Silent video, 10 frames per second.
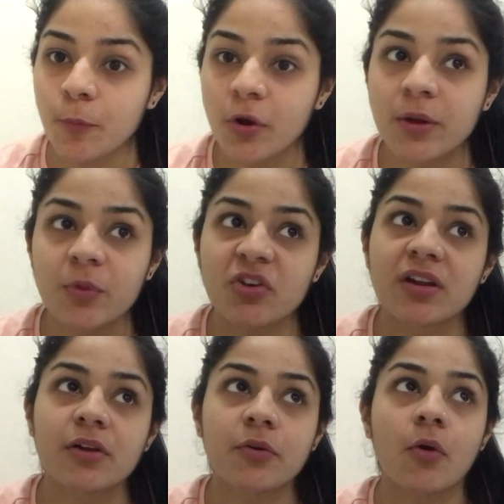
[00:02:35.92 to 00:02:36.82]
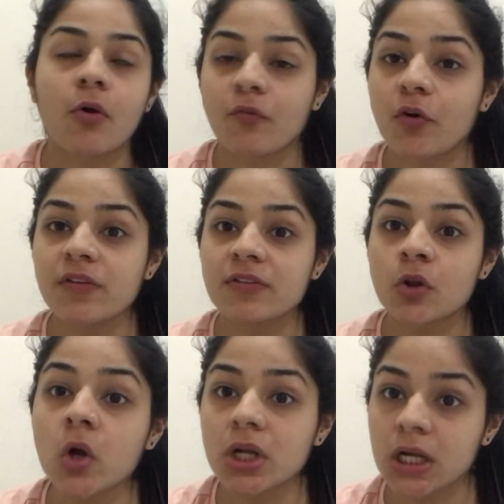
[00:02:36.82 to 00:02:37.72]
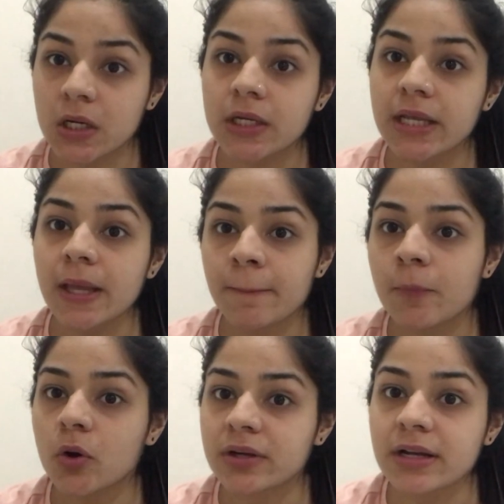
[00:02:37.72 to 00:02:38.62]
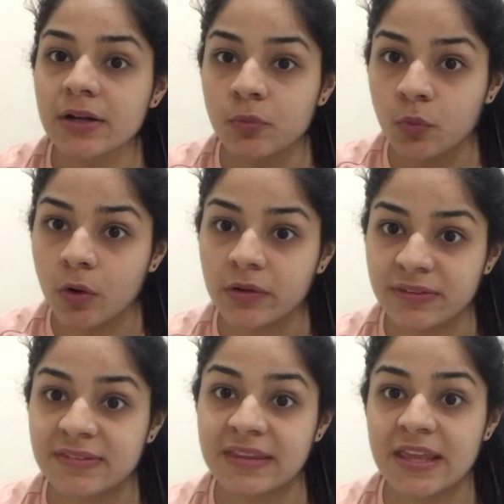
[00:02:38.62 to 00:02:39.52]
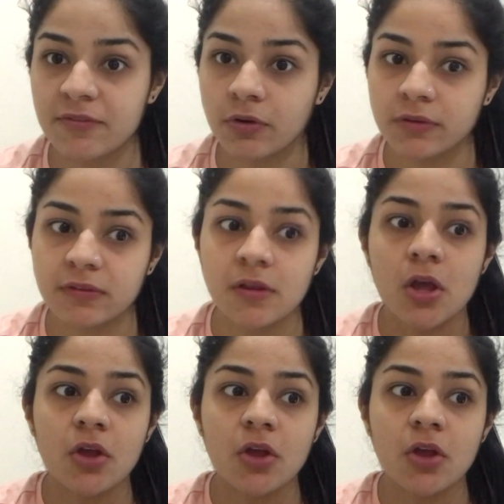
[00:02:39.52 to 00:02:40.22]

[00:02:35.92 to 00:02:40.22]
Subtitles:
point which I did wrong was not learning important words, keywords.